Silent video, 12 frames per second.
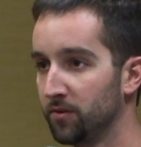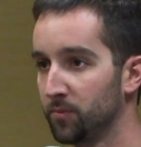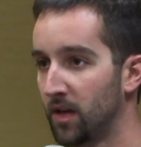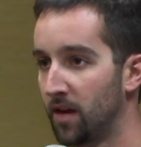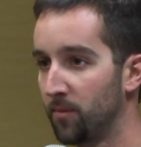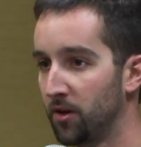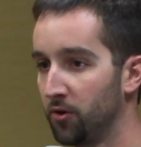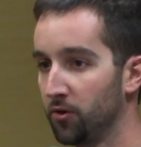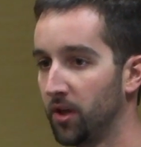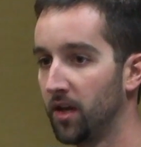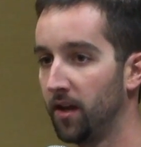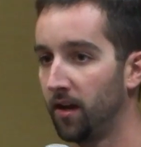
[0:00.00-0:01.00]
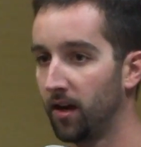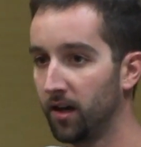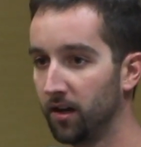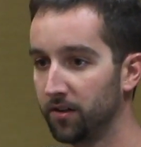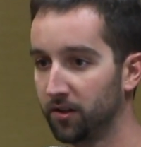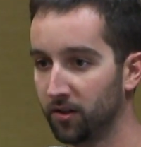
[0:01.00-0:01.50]
some time out of your day
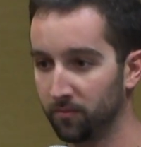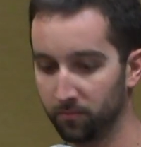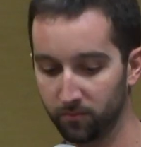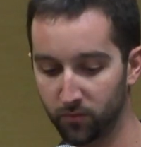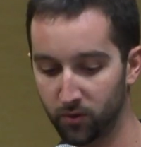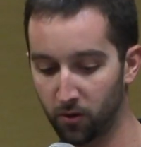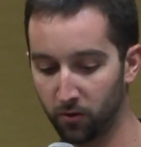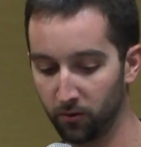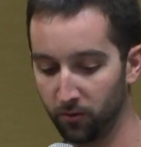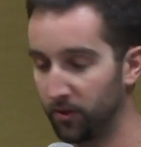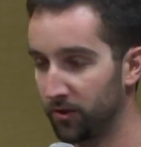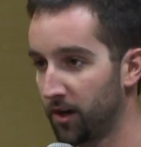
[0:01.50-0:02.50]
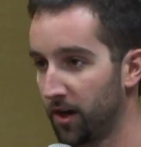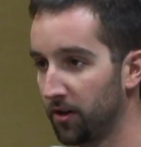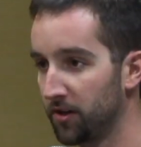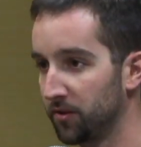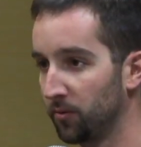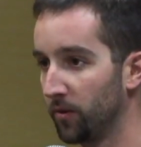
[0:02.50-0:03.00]
uh, to come talk a little bit of drag
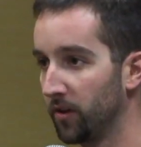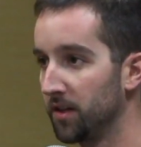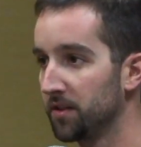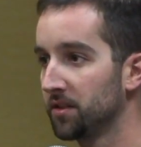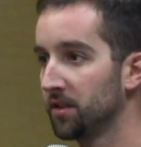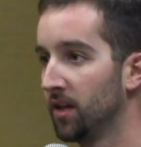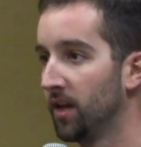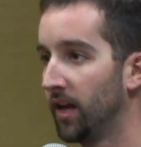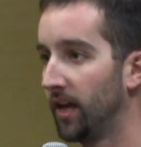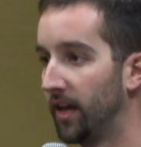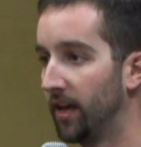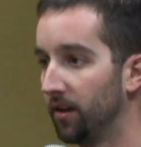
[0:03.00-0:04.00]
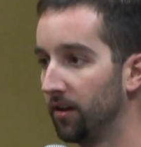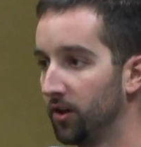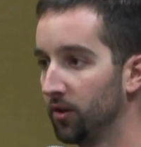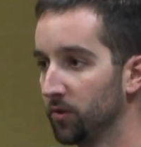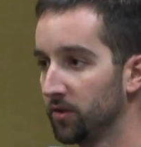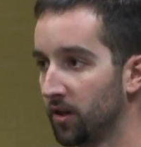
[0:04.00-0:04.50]
racing with us and uh,
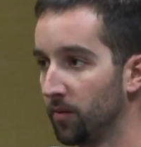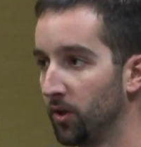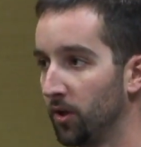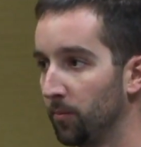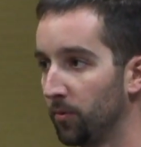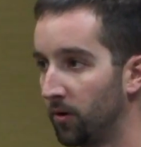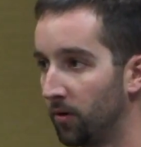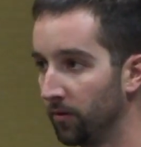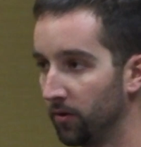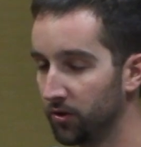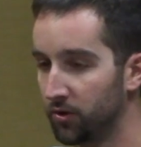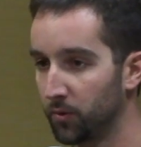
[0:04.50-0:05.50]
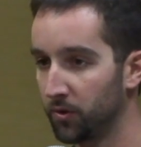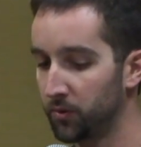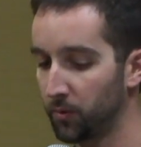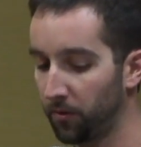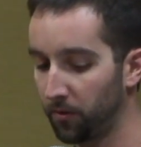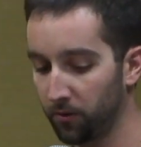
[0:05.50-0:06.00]
hear what's coming up on the
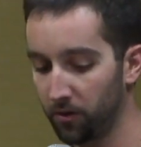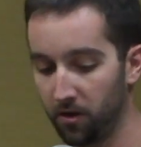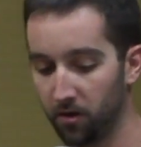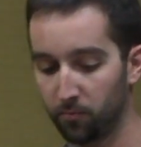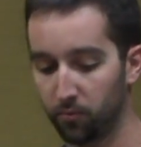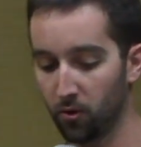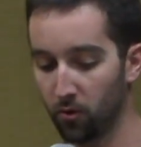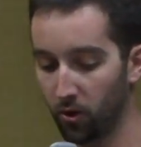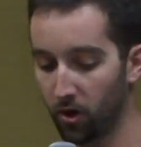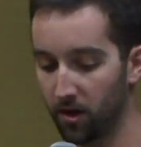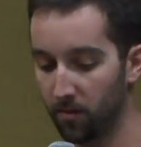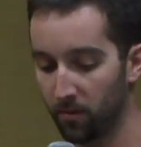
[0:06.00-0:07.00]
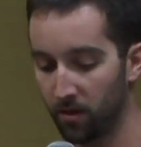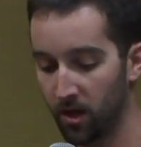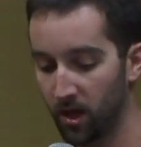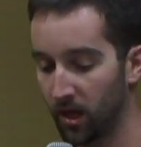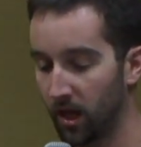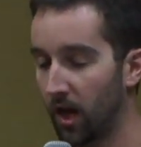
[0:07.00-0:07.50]
2023 program
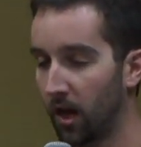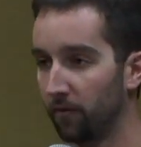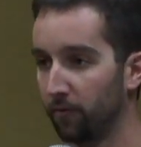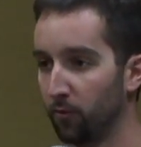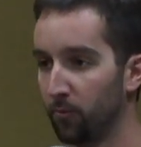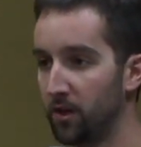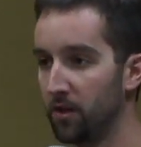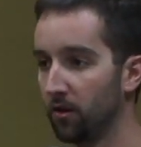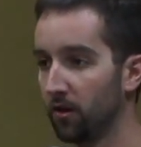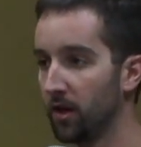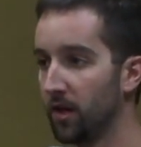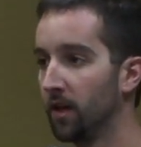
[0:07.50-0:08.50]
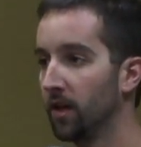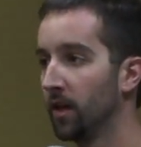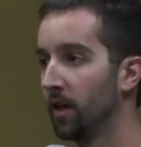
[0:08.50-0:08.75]
uh, for the PDRA.